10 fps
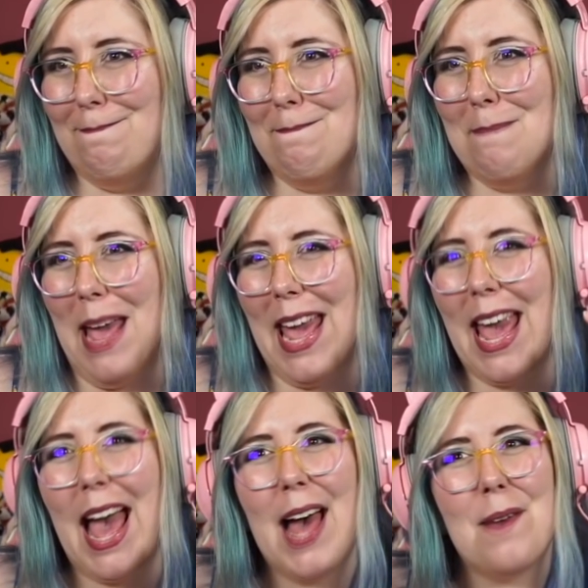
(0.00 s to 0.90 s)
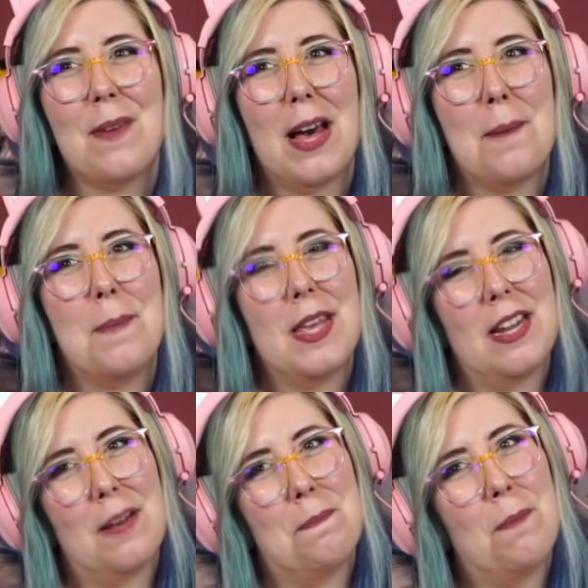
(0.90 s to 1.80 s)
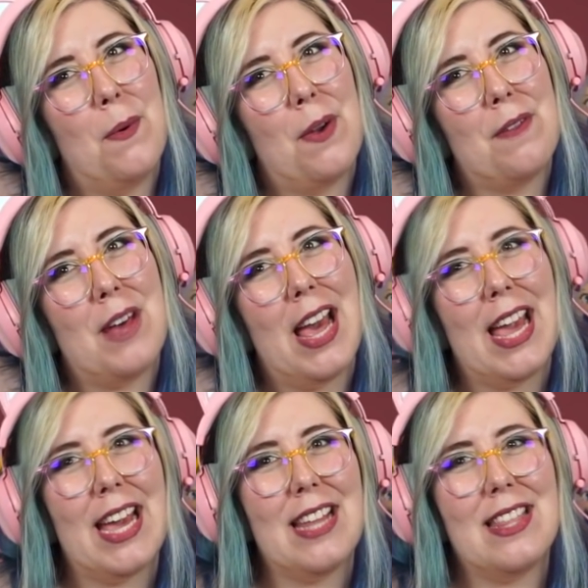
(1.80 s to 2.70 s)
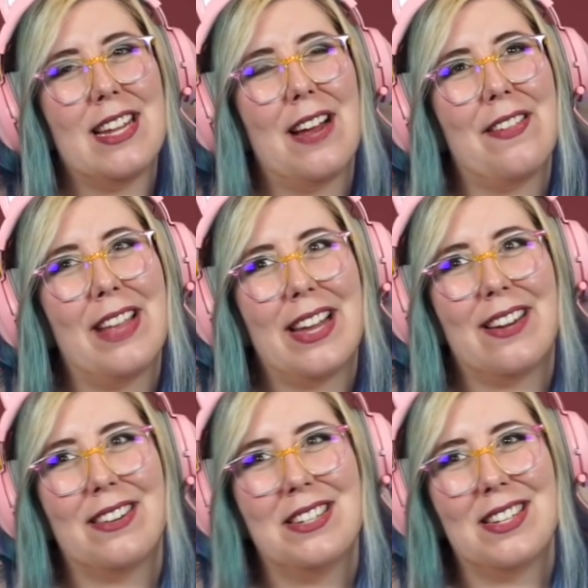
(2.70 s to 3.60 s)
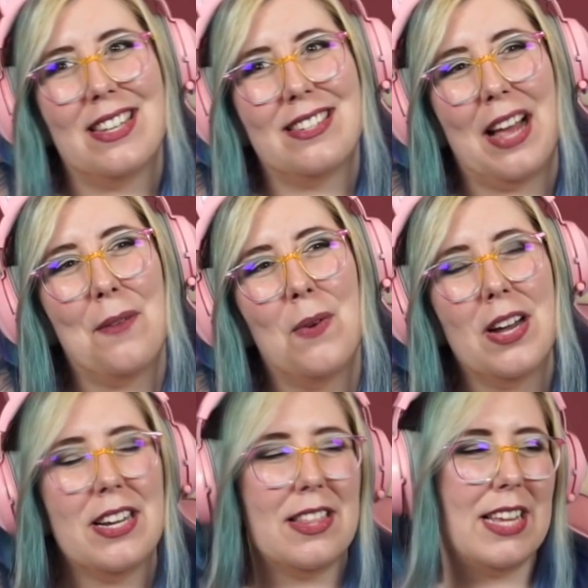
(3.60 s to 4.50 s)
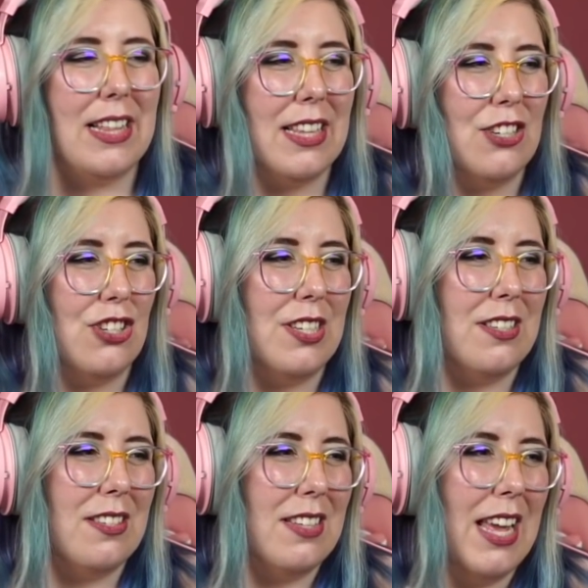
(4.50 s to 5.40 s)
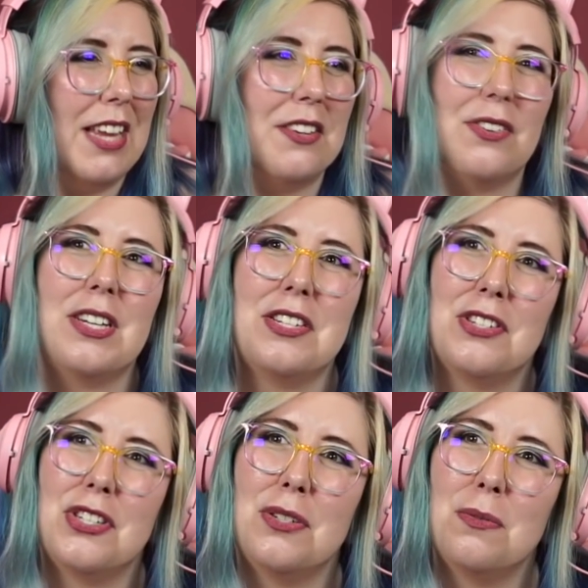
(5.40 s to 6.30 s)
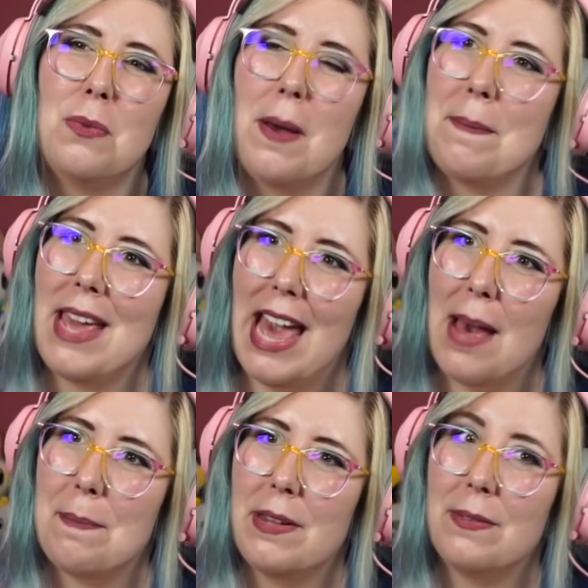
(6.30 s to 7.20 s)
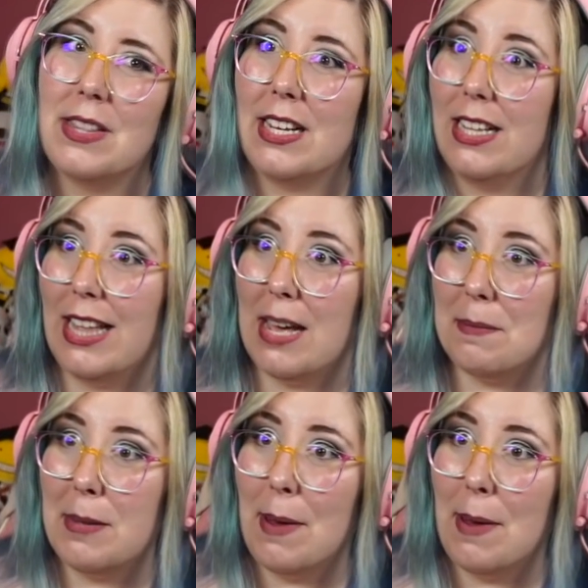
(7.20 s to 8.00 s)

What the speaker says: may have a bit of more of a hand than I'd like her into this. I want to think that she's ignorant to what may happen with the Calamity